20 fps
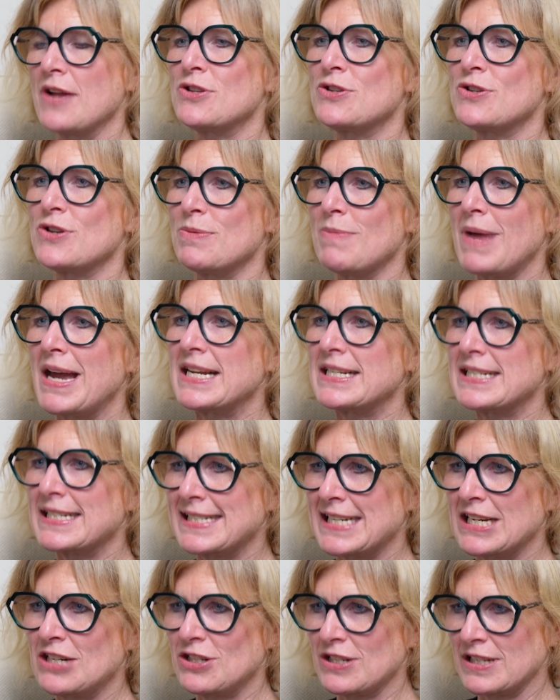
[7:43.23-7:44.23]
to make
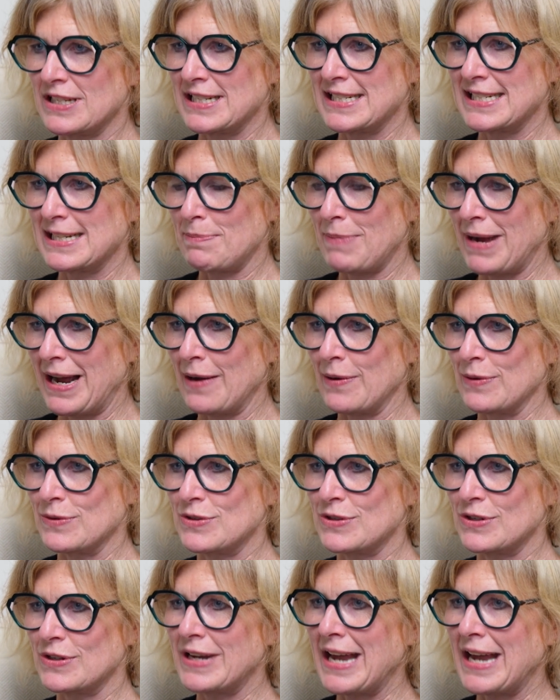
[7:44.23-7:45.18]
decisions about